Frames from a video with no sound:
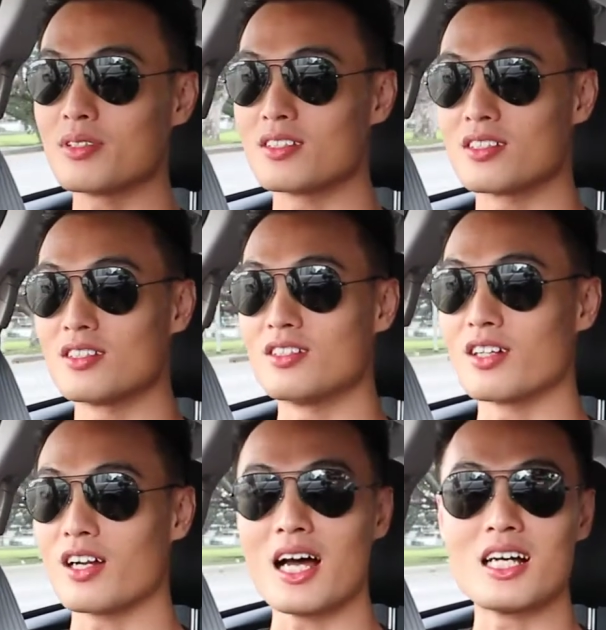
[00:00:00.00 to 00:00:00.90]
is you
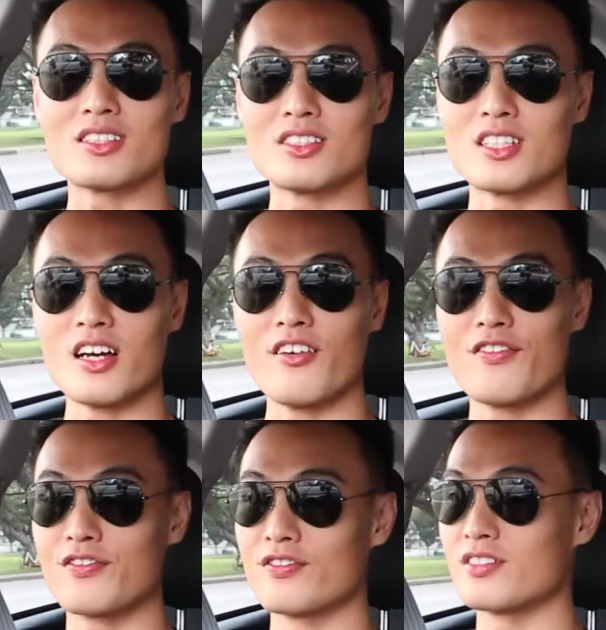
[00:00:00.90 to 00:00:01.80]
gotta ask yourself,
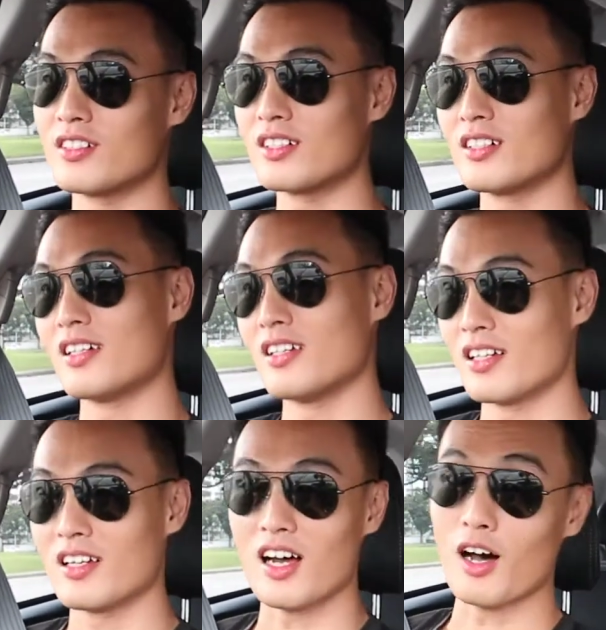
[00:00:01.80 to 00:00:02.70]

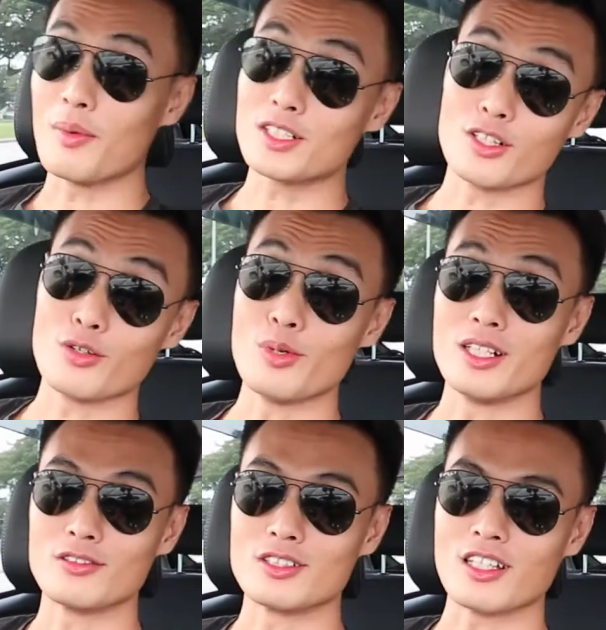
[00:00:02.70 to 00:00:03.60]
how much are you
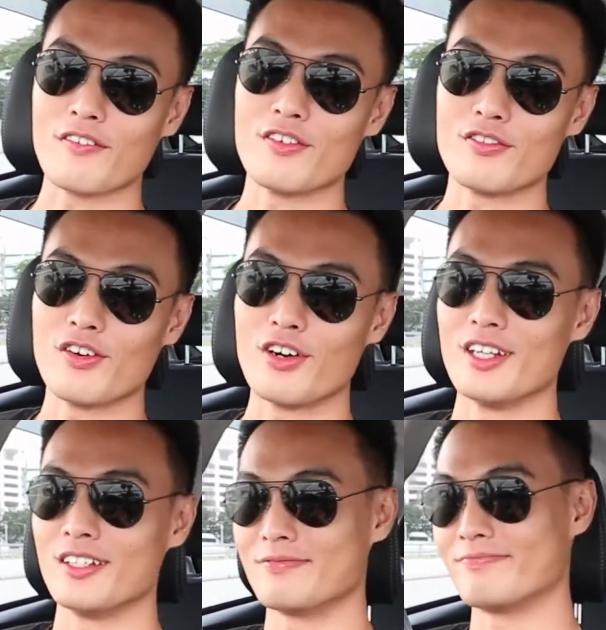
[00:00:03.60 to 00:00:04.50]
willing to suffer for it?